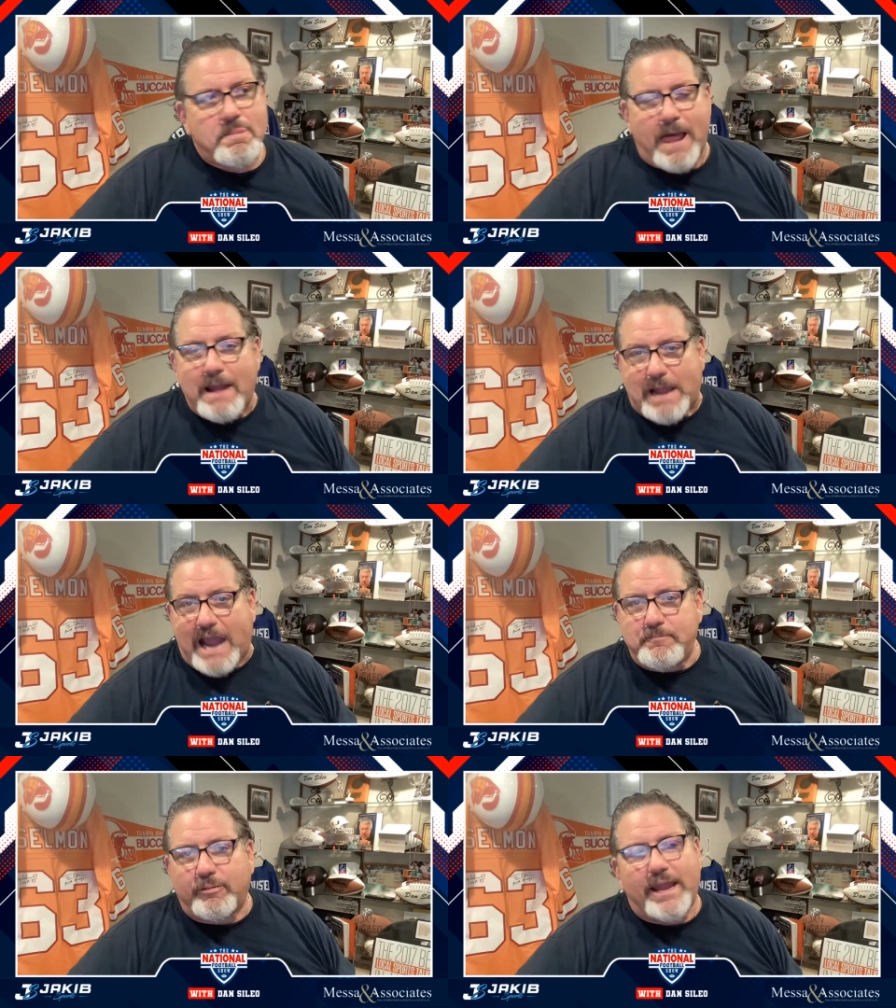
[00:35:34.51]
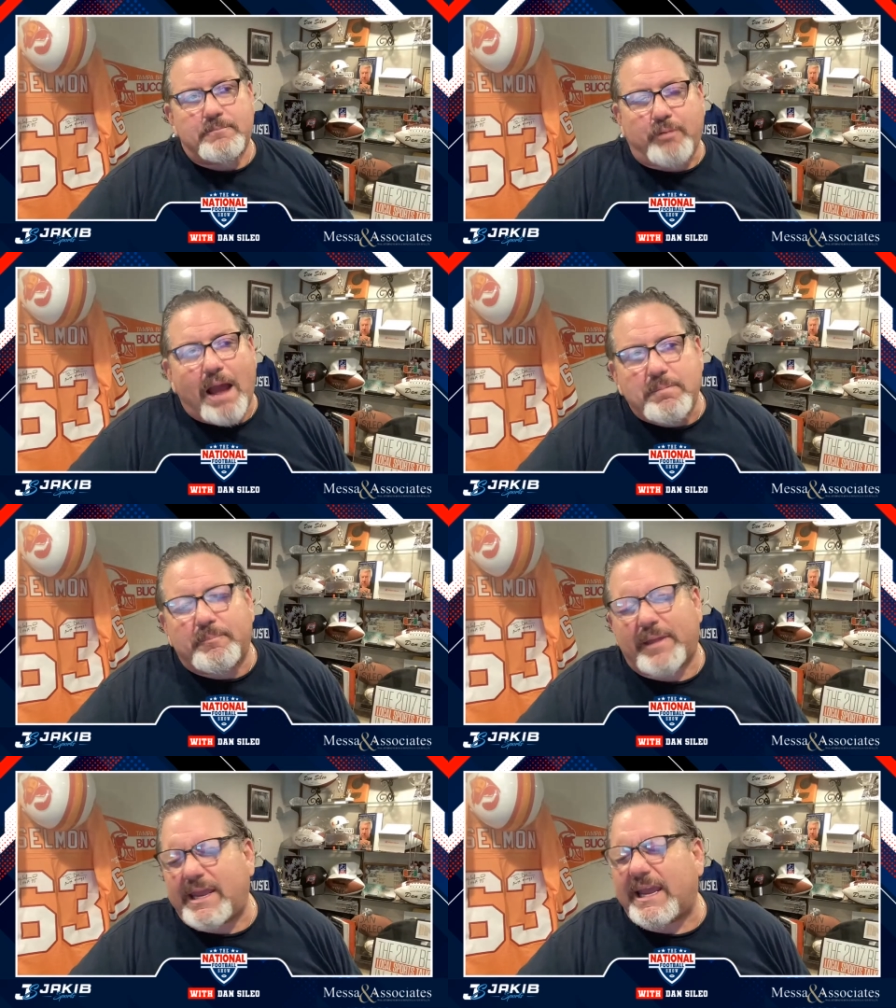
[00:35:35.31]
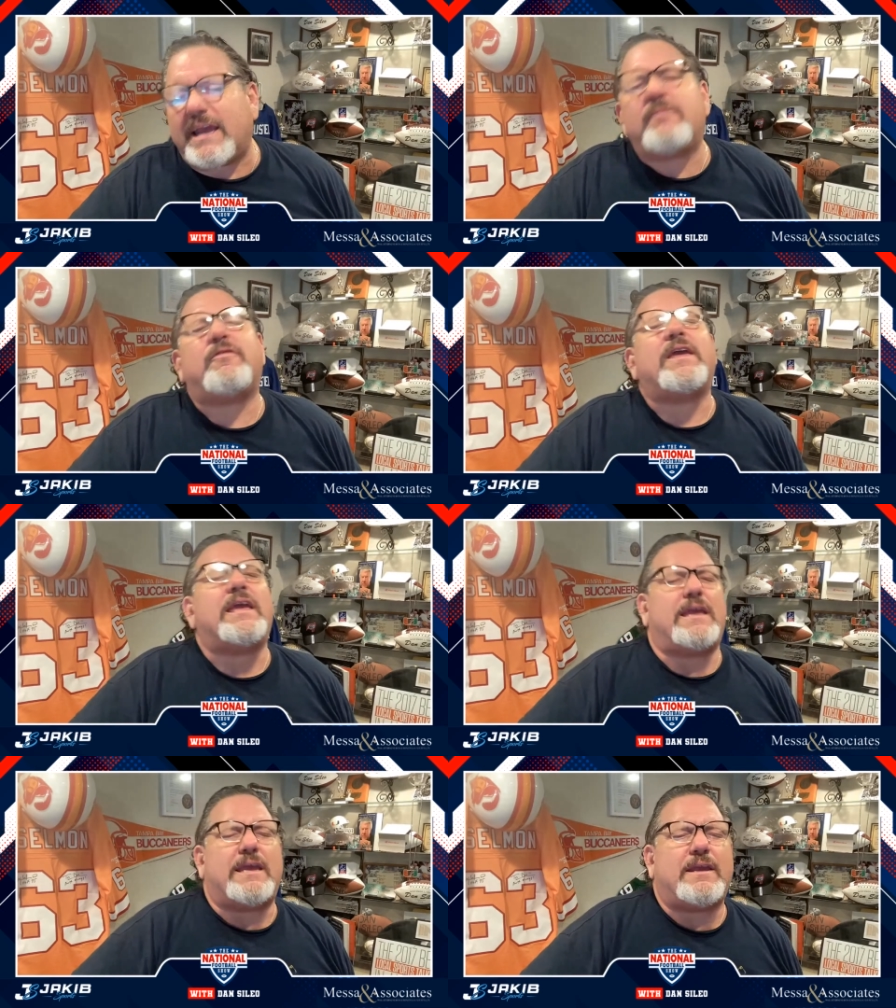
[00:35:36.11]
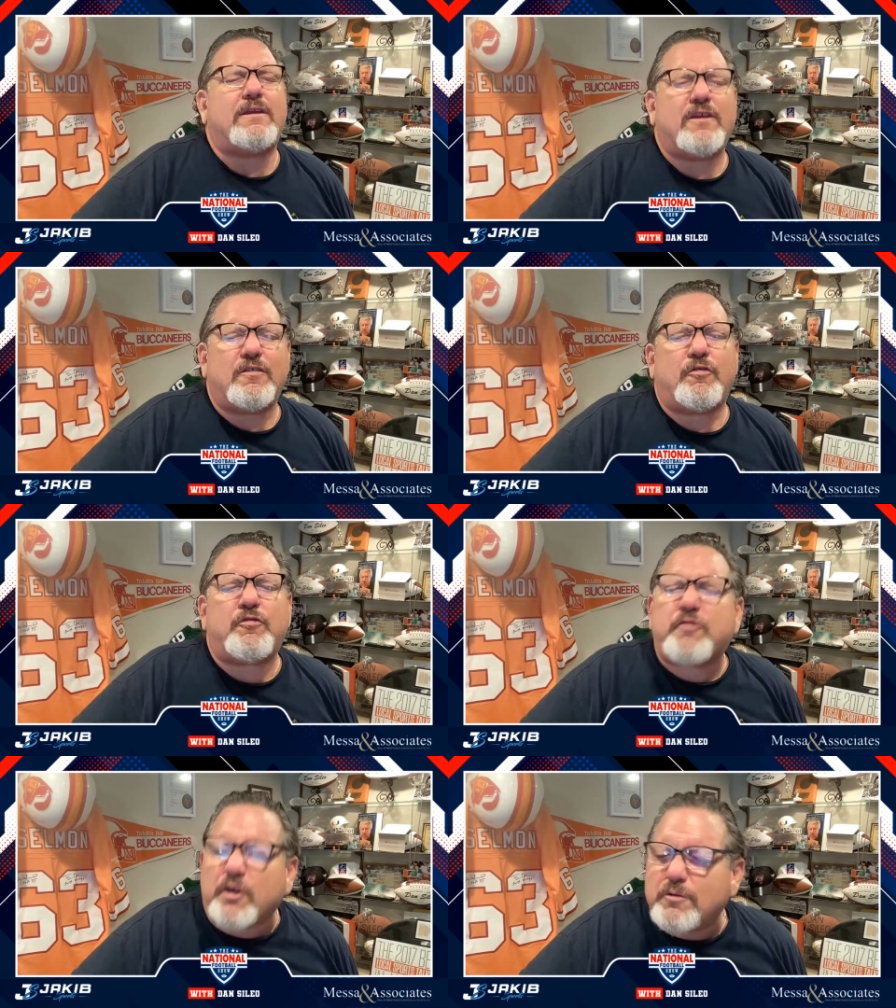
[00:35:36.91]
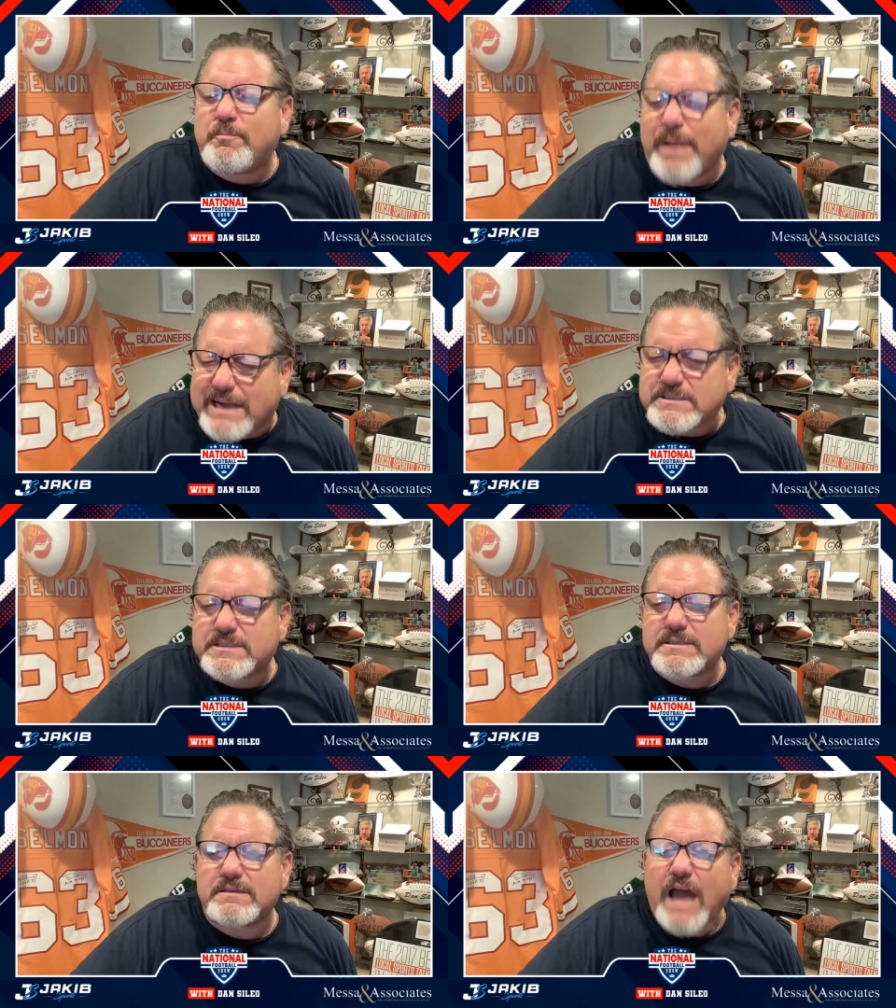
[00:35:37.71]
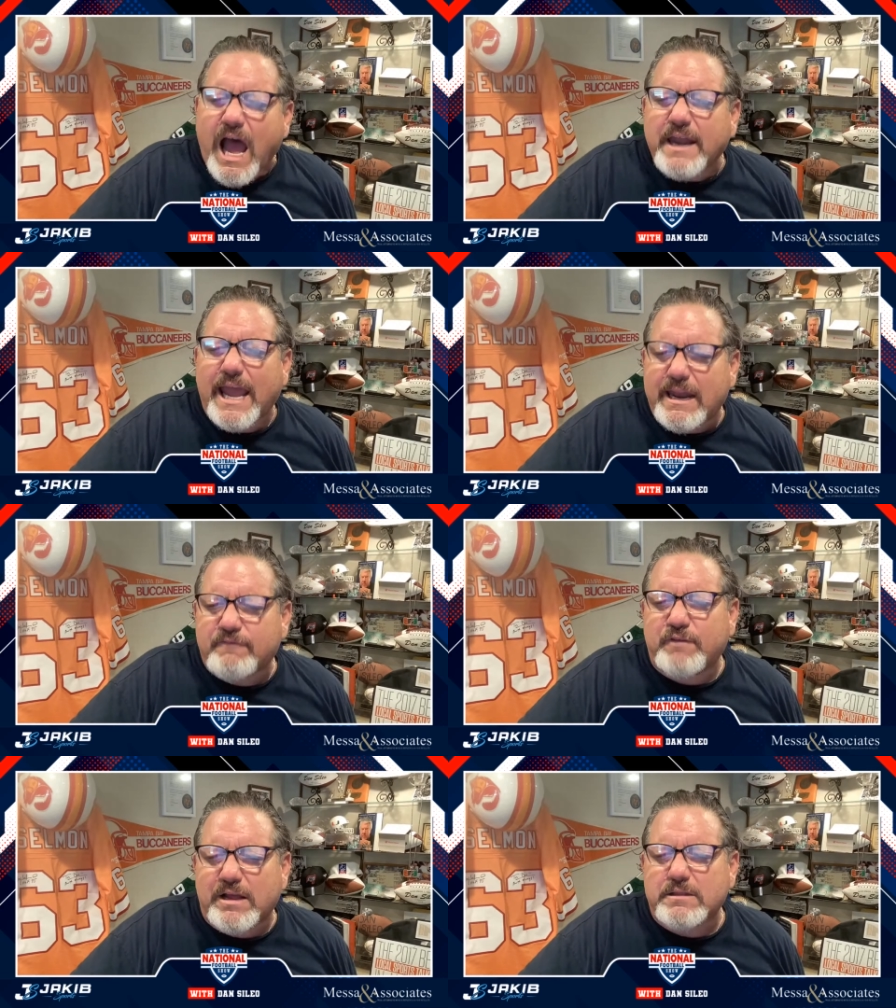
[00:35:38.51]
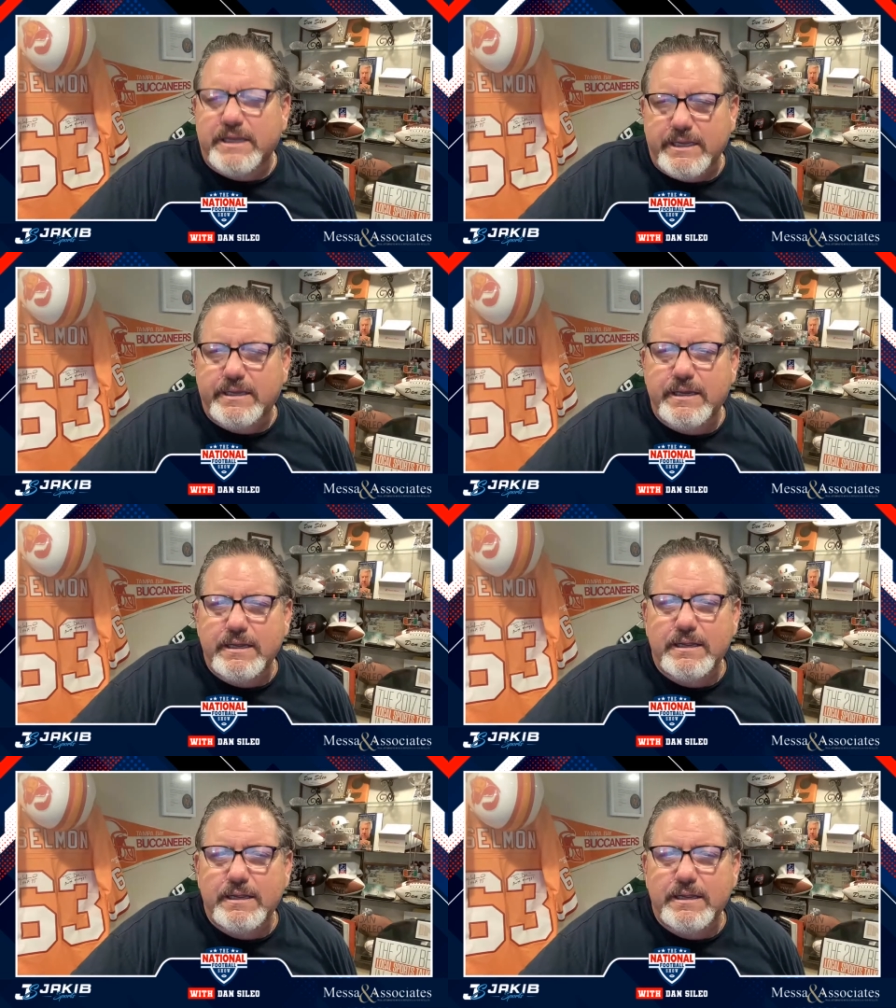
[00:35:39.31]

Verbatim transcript: I, I played probably in the third best non NFL league.